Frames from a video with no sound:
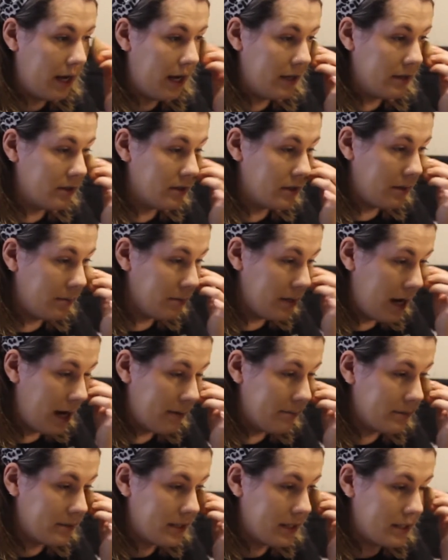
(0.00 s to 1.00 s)
And
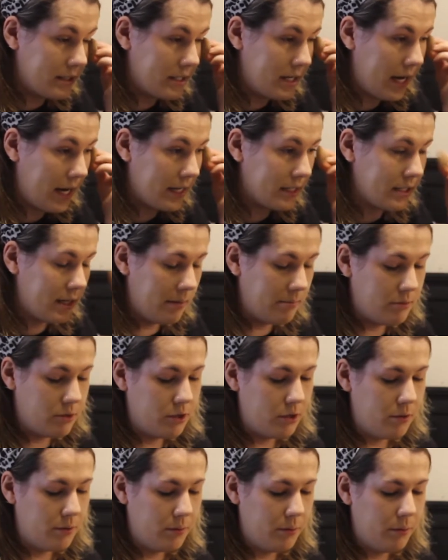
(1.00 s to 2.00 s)
sometimes this takes up
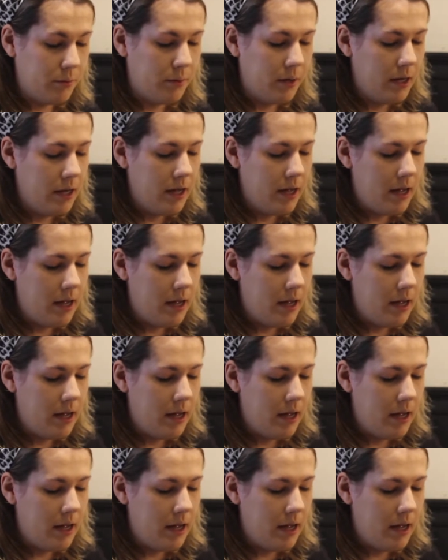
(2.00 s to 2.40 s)
to